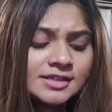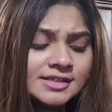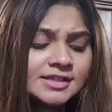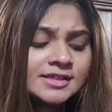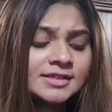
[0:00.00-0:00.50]

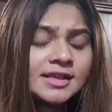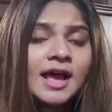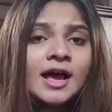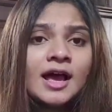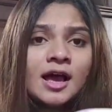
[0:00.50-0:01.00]
this is
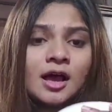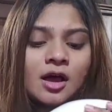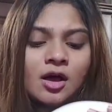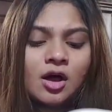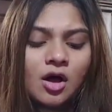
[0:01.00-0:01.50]

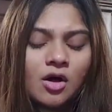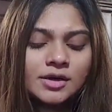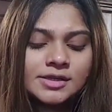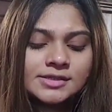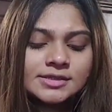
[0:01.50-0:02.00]

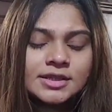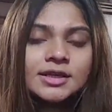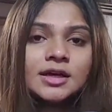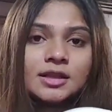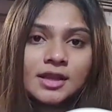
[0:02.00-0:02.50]

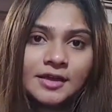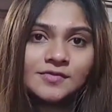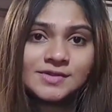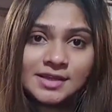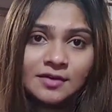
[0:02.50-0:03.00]
honestly a
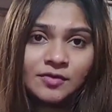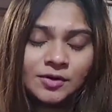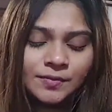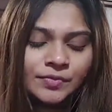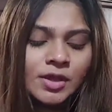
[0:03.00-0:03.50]

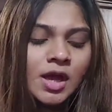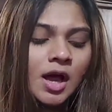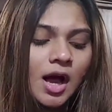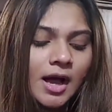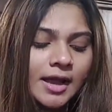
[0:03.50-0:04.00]
lifesaver.
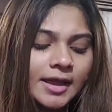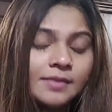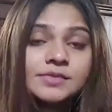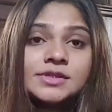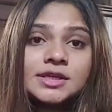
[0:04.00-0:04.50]
I
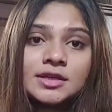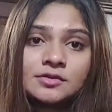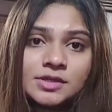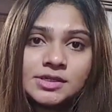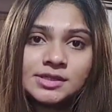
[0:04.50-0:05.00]
am seeing